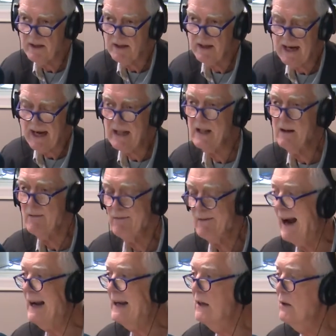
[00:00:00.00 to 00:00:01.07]
And again, the
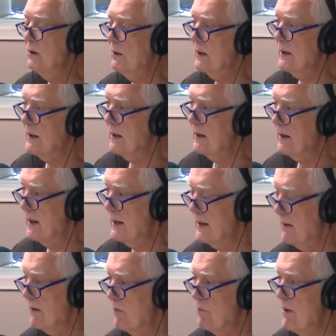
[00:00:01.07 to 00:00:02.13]
value and
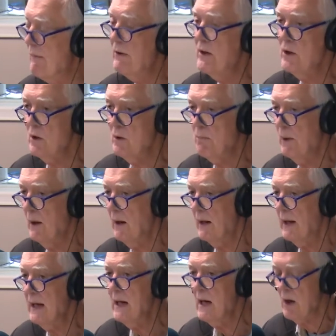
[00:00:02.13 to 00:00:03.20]
the revenue per
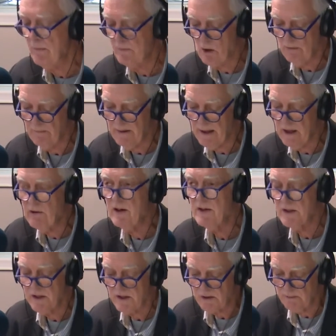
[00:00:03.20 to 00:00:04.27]
kilo of coffee
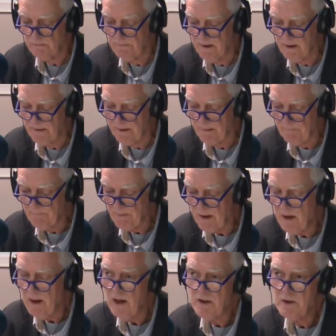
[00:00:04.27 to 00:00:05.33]
increases still further
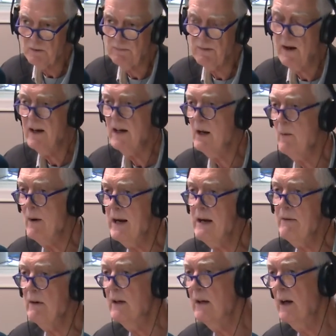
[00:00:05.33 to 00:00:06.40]
until finally when
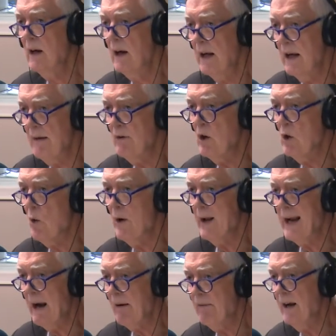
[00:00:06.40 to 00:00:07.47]
even corner
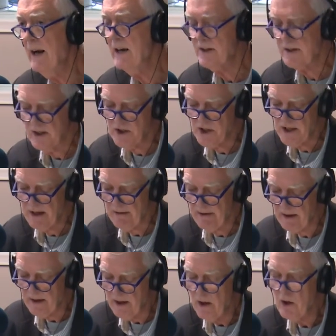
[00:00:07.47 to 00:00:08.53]
cafes are
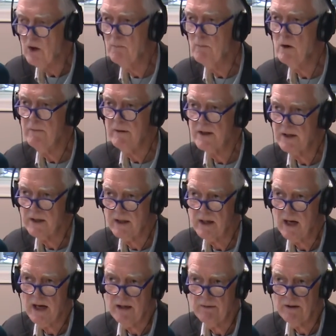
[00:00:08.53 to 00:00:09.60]
generic, you move into the
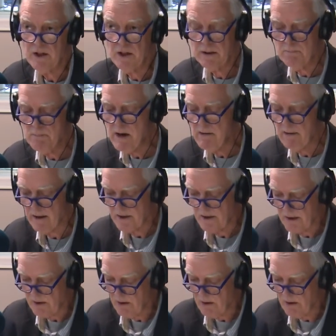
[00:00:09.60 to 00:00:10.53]
kind of experience